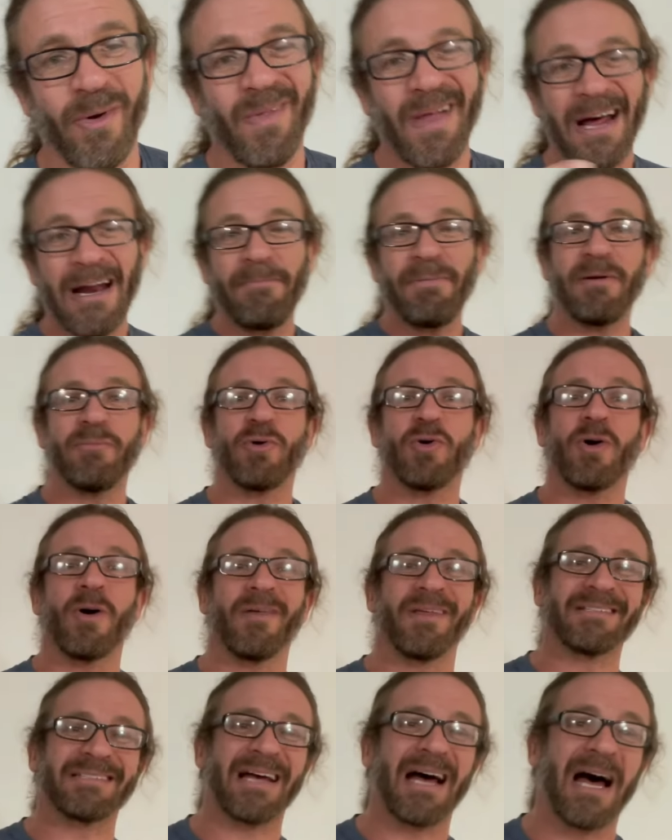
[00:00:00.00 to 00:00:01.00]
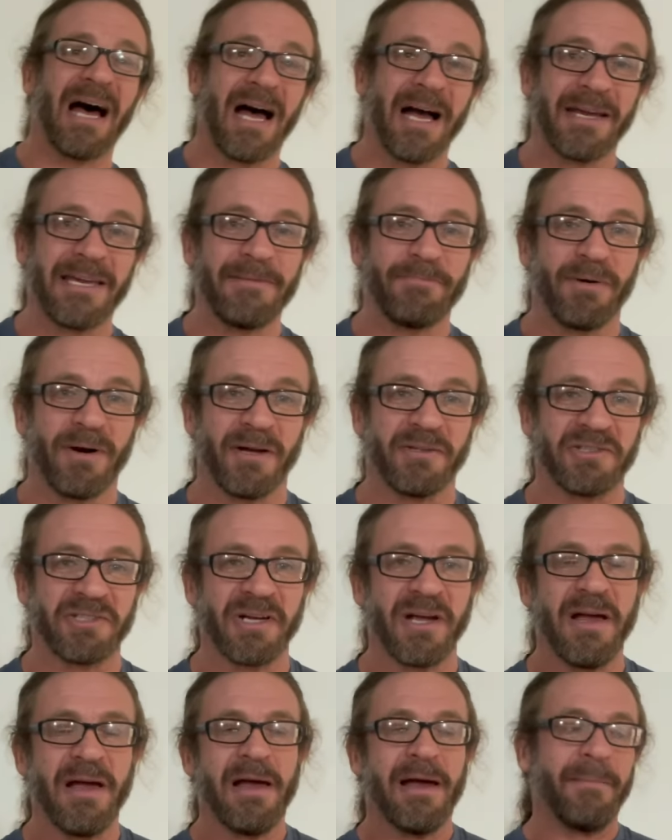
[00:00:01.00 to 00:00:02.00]
A lot of people call this a hockey punch,
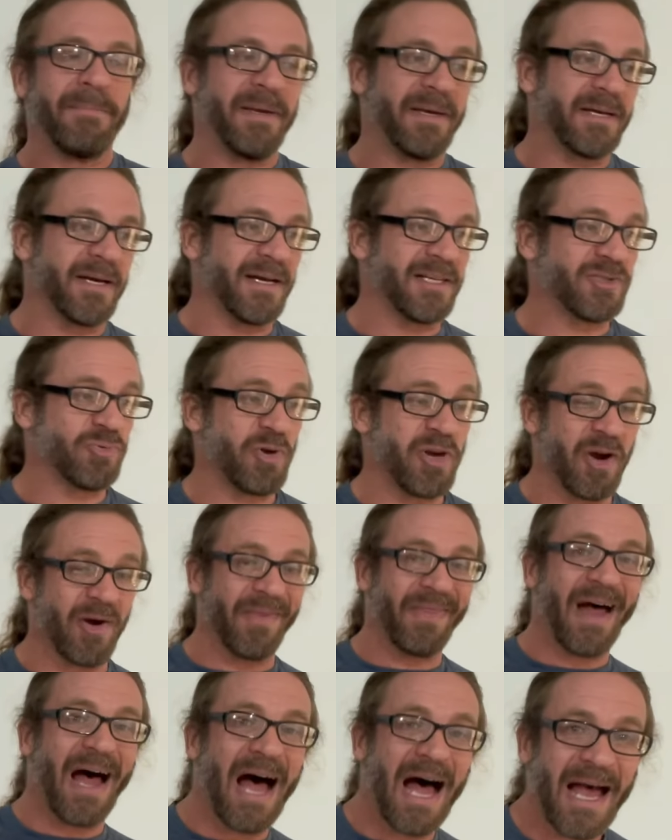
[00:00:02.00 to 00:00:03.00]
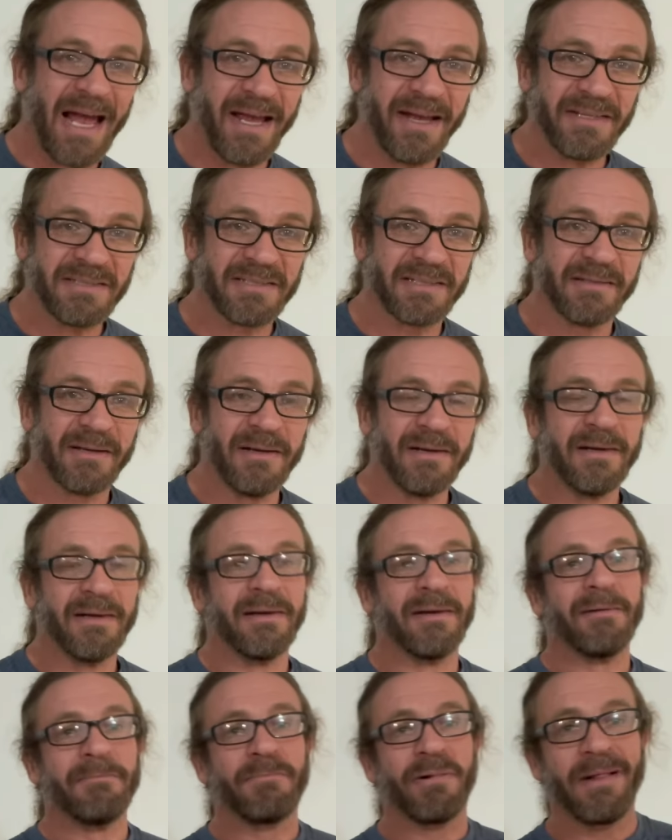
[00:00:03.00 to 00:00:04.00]
because when you're on the ice
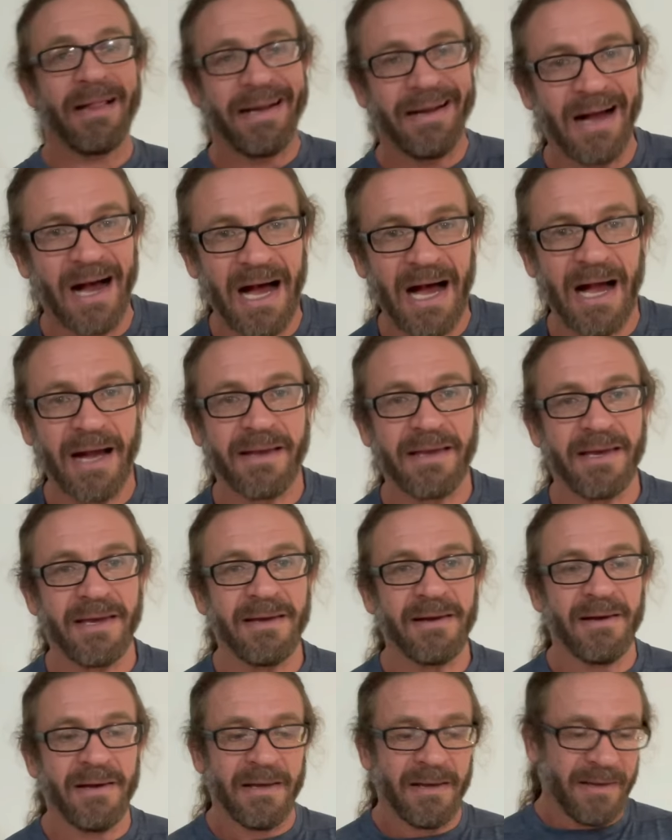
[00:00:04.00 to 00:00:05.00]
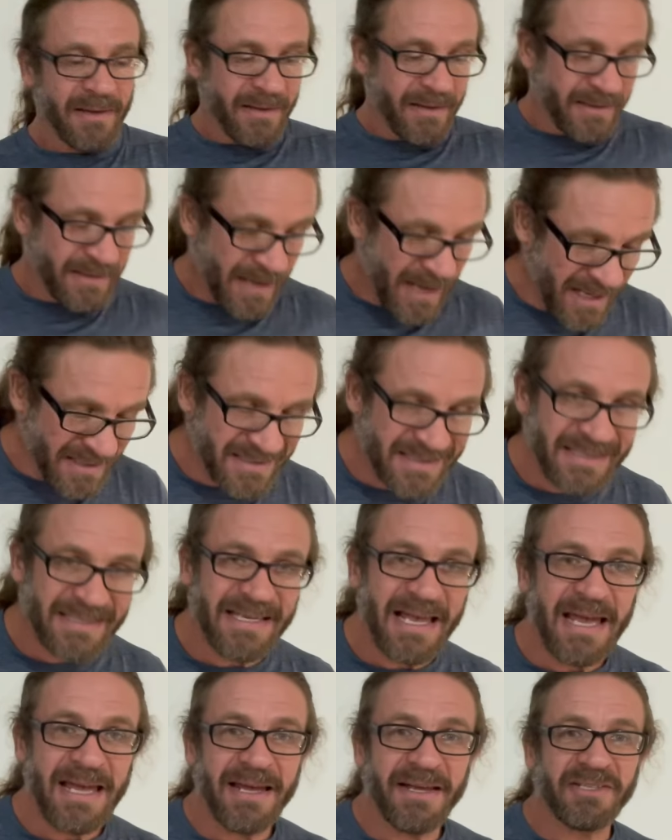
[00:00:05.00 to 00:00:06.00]
playing hockey, on
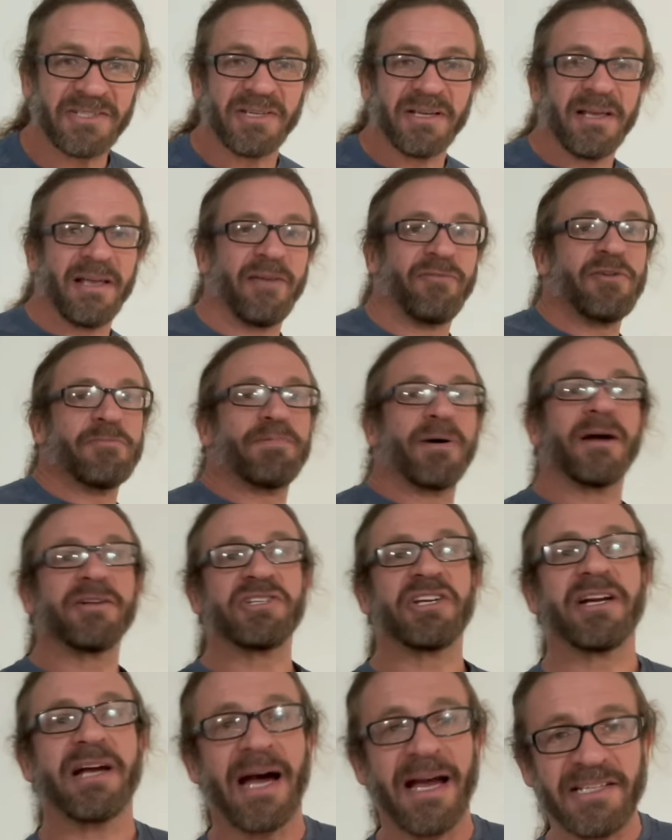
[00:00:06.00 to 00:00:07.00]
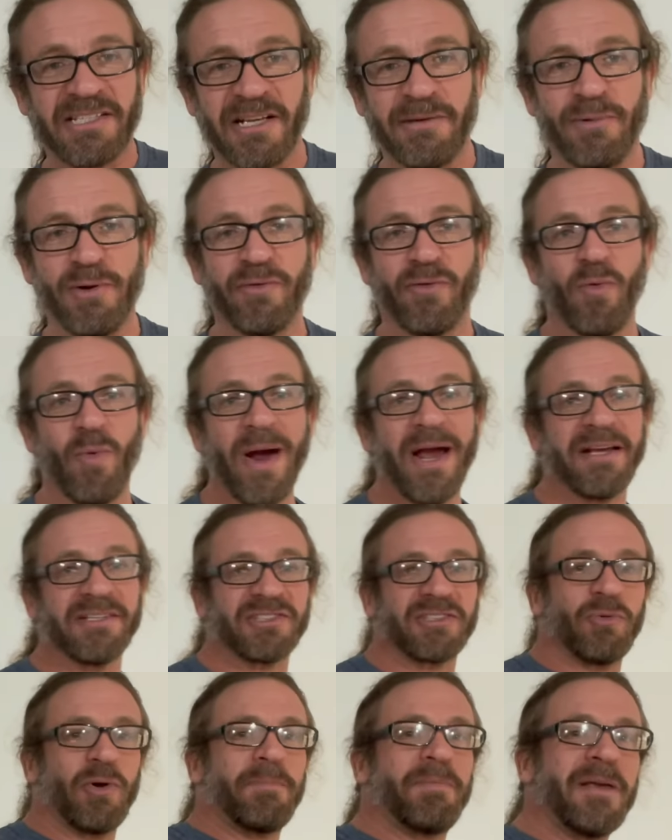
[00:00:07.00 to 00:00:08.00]
skates, if you punch a guy, he's gonna move away.
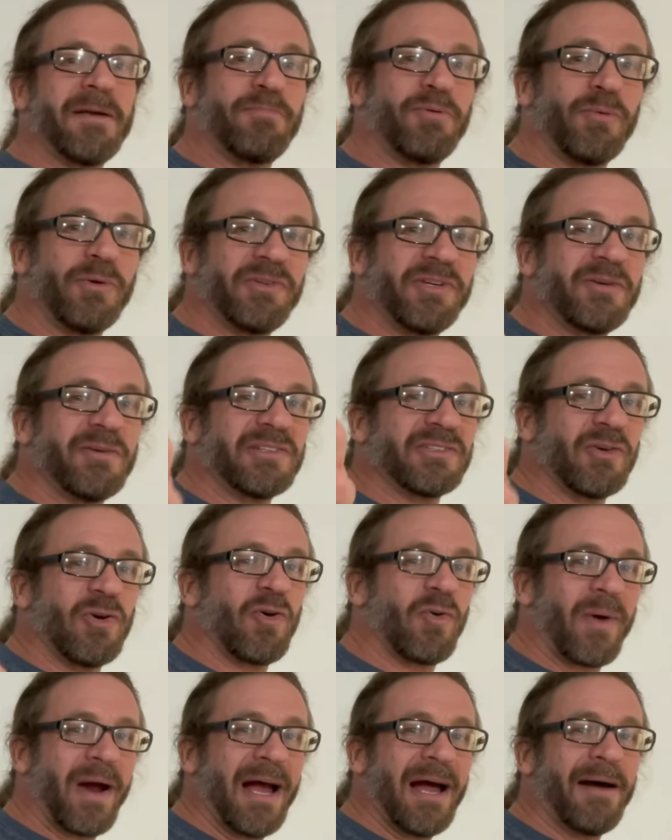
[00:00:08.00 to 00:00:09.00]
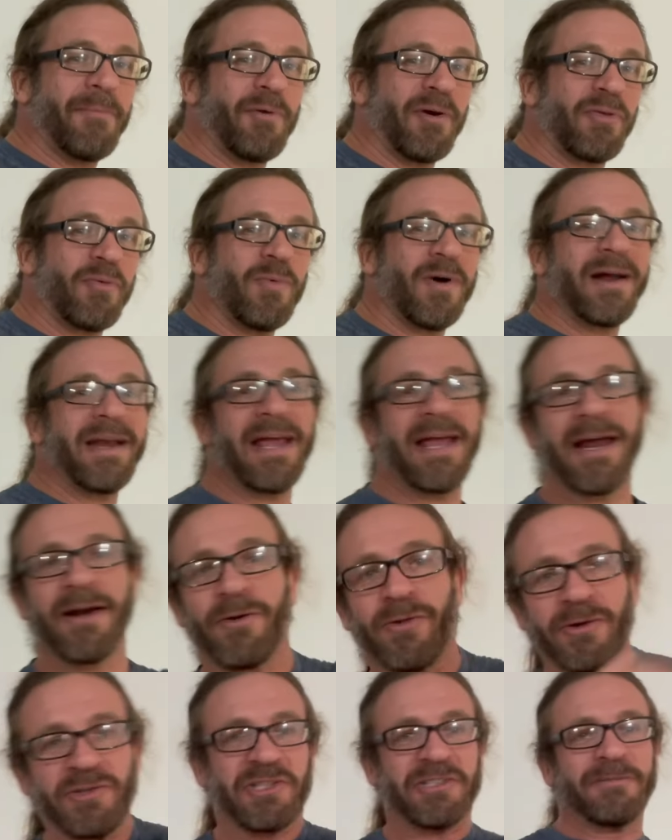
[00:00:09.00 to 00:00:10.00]
So what people will do is they'll grab with one hand, or
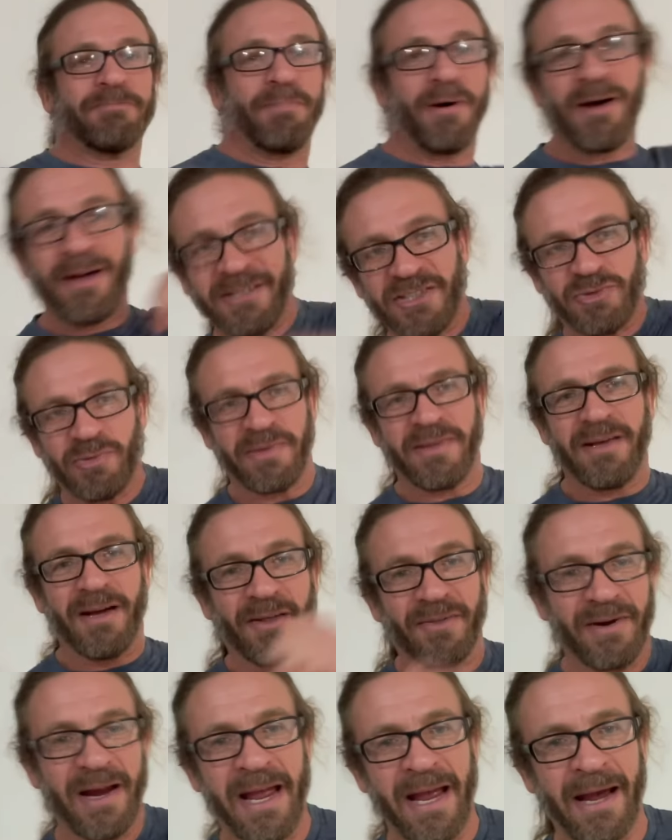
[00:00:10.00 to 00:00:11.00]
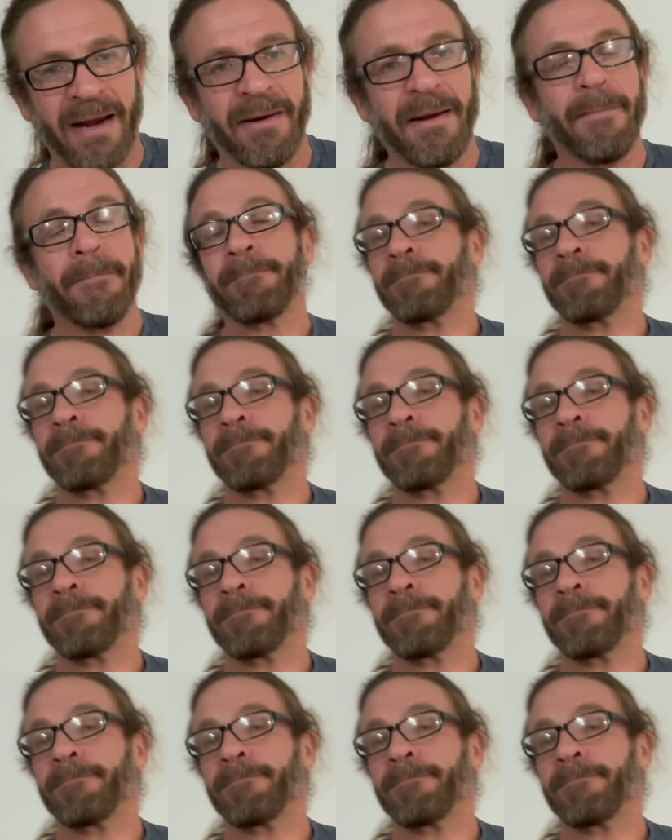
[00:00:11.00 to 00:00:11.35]
they'll just punch with the other hand.